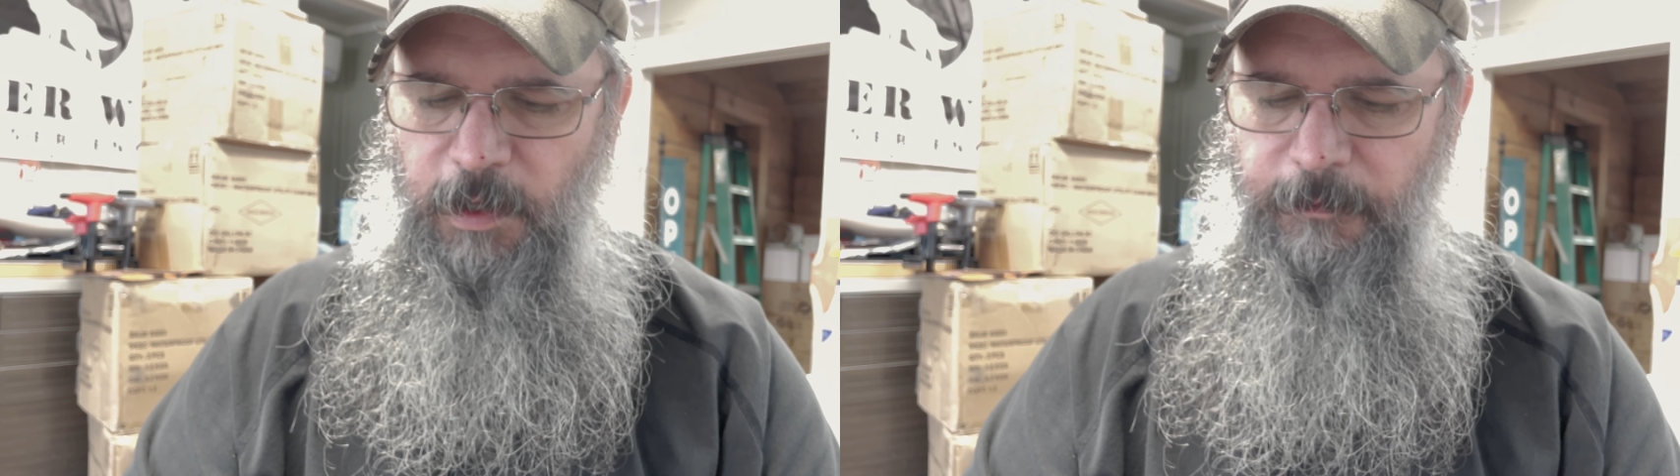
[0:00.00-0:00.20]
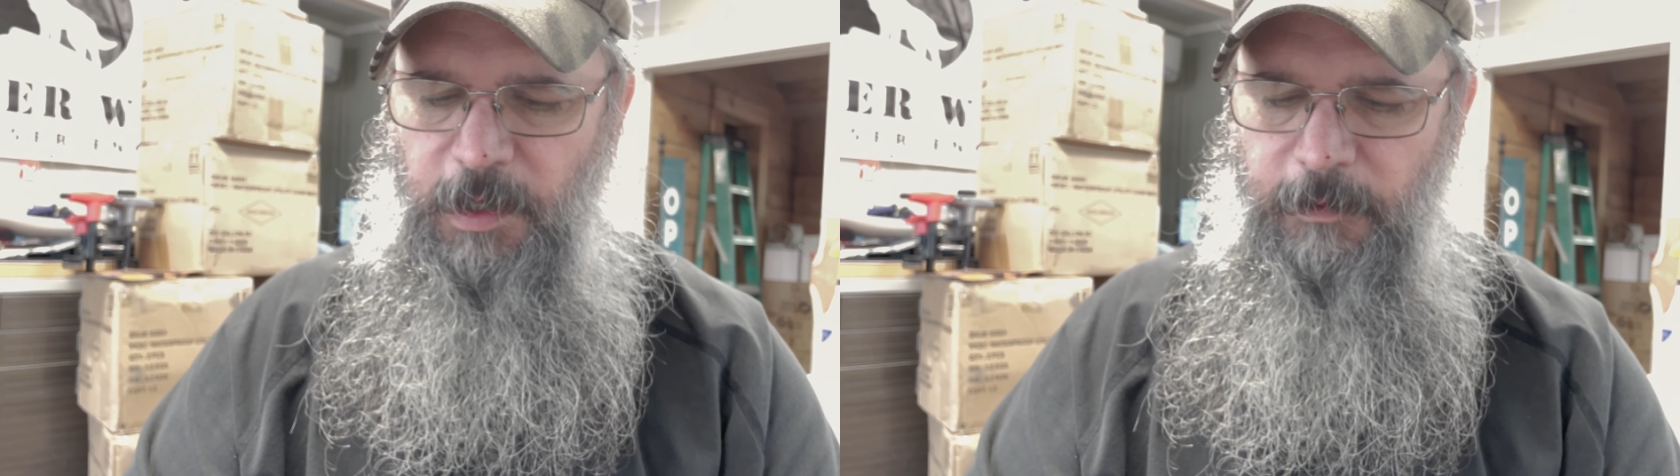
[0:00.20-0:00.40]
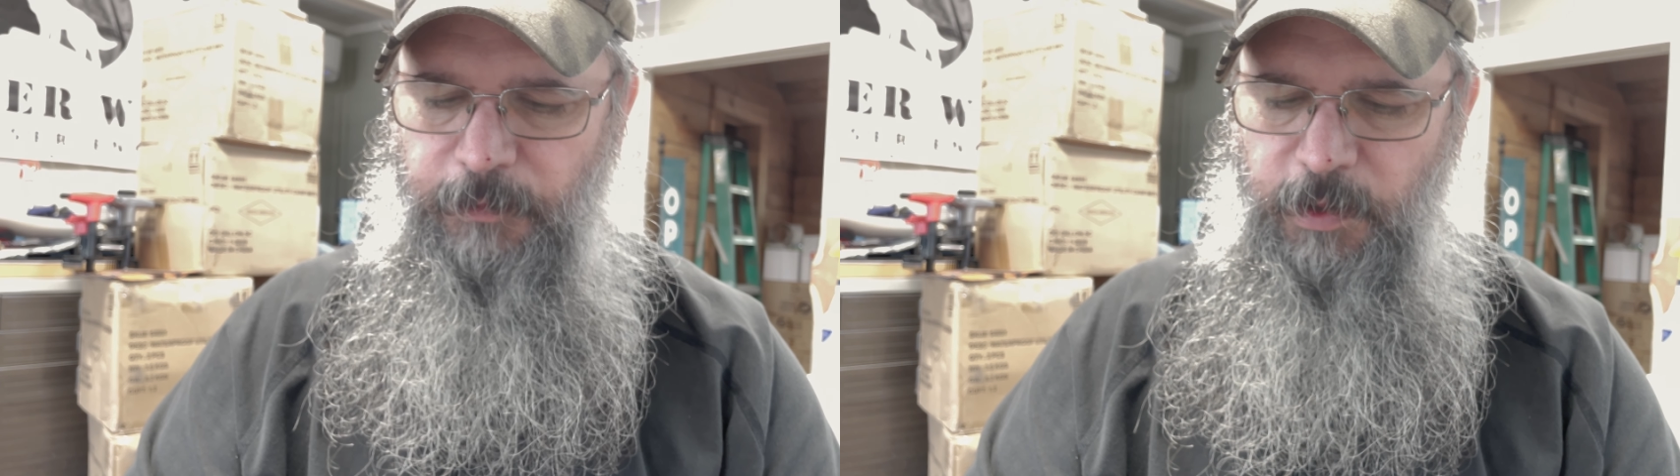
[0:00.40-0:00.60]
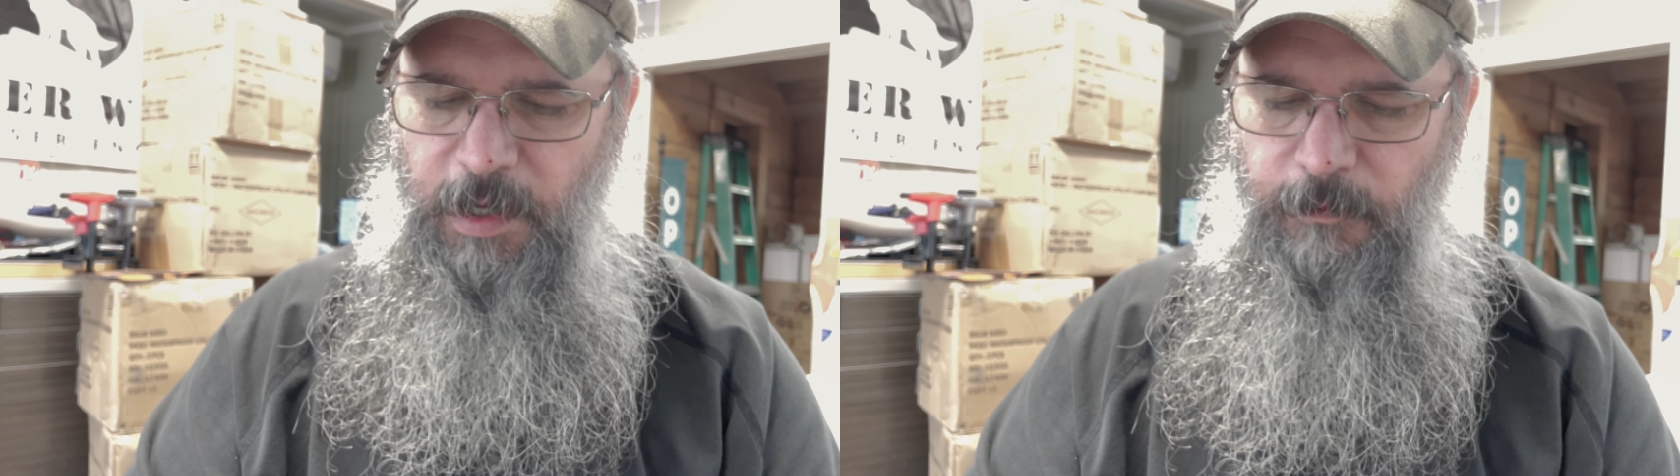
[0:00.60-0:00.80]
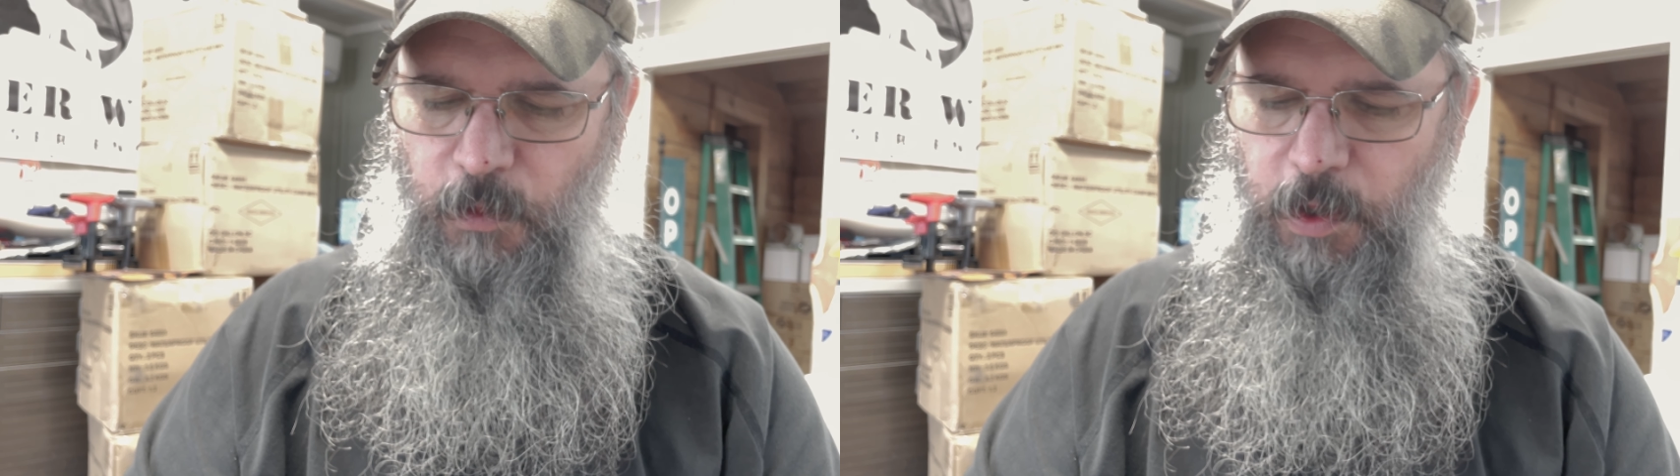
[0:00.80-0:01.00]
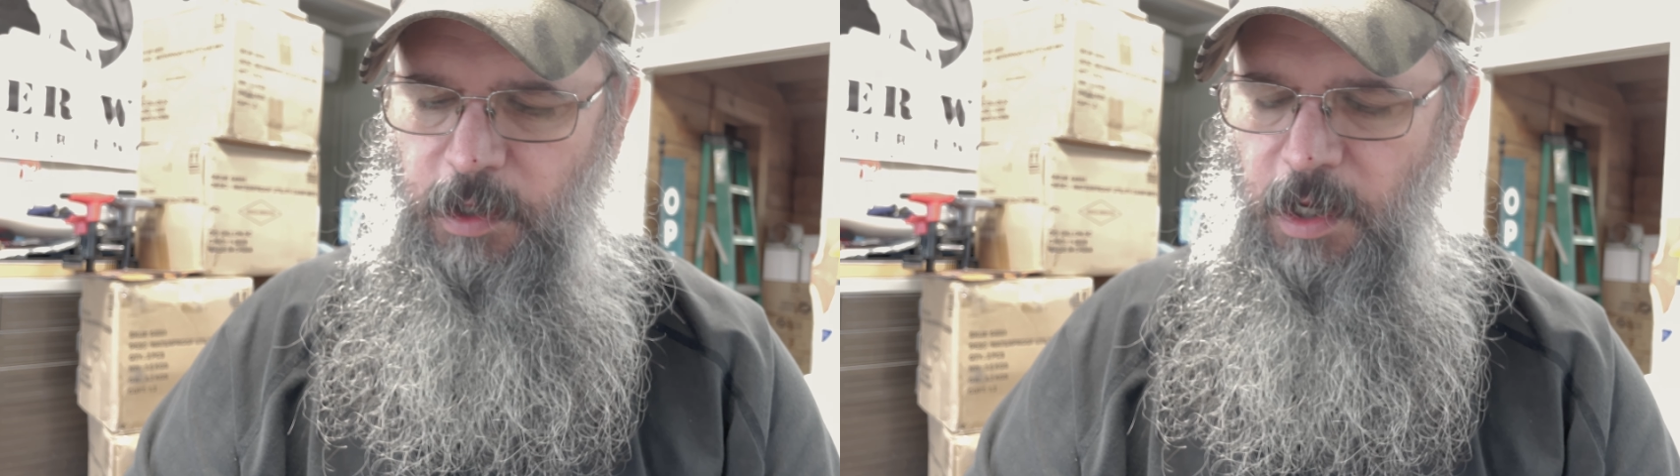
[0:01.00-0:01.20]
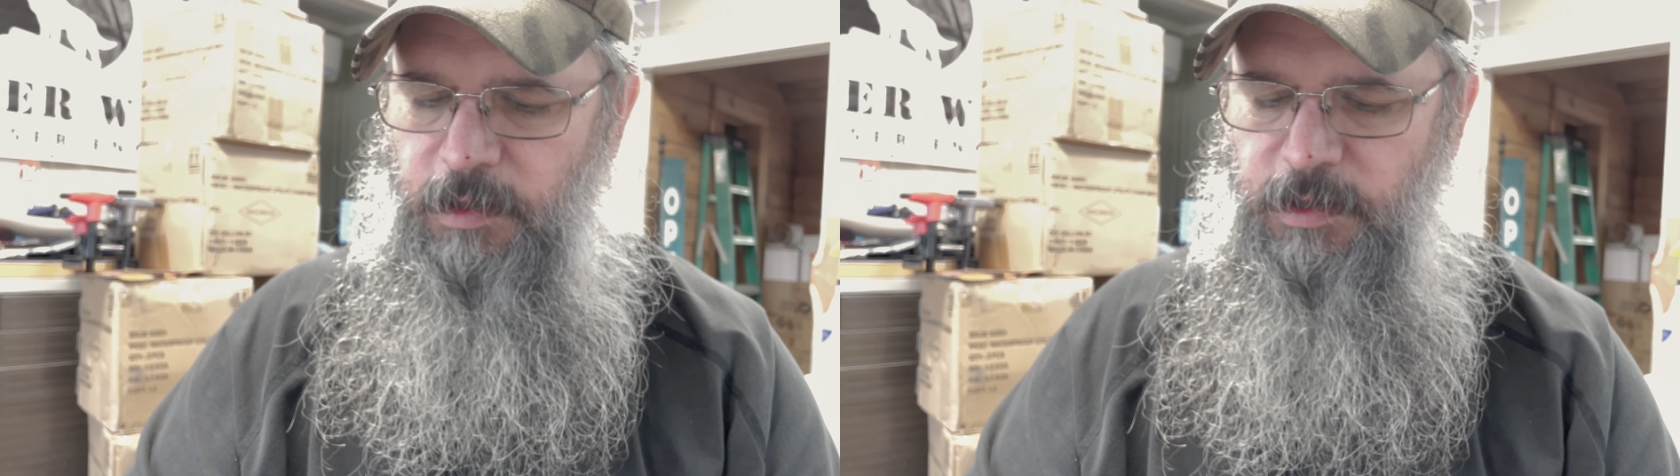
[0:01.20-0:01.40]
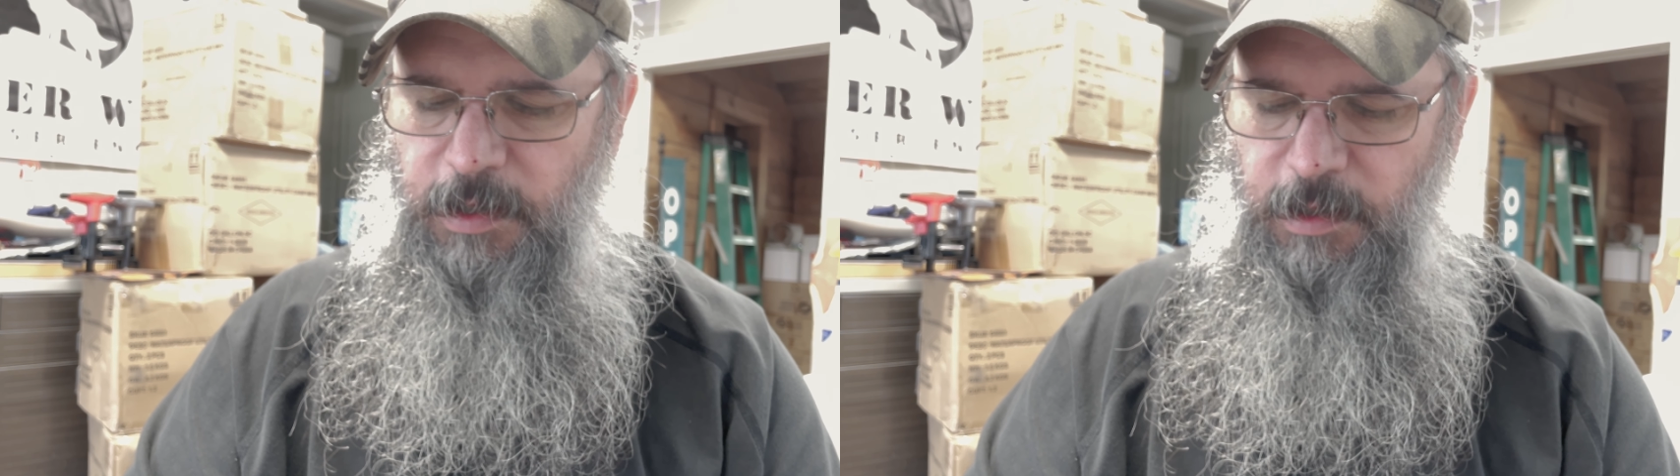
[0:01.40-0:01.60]
I'll be able to put out more
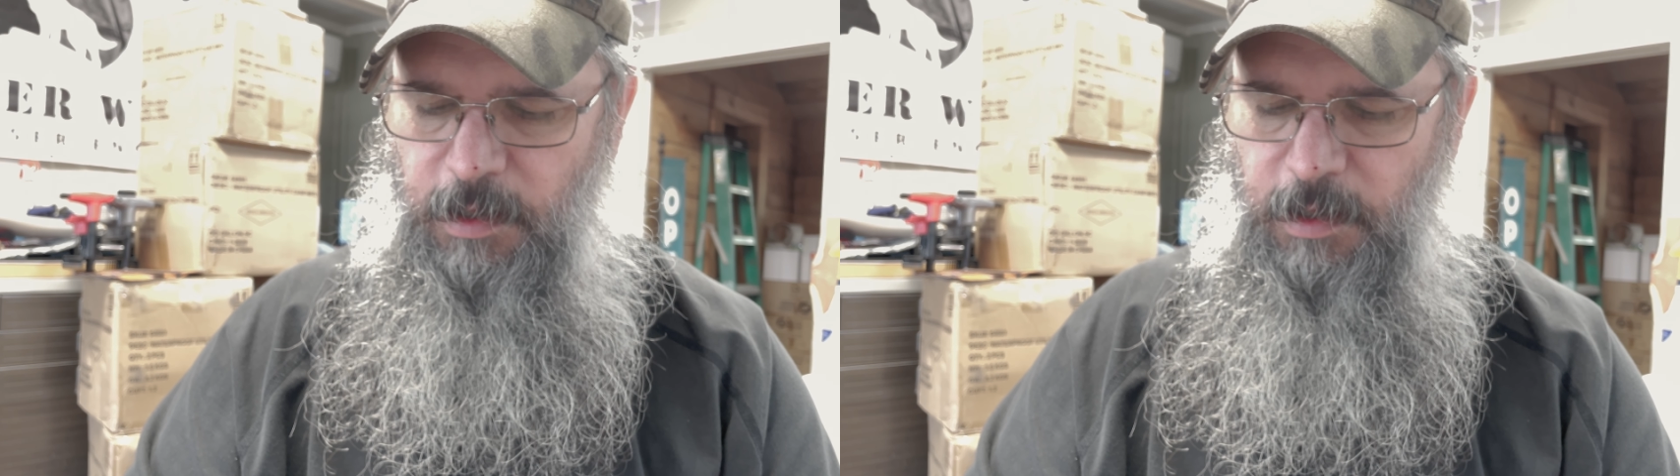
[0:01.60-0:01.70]
content,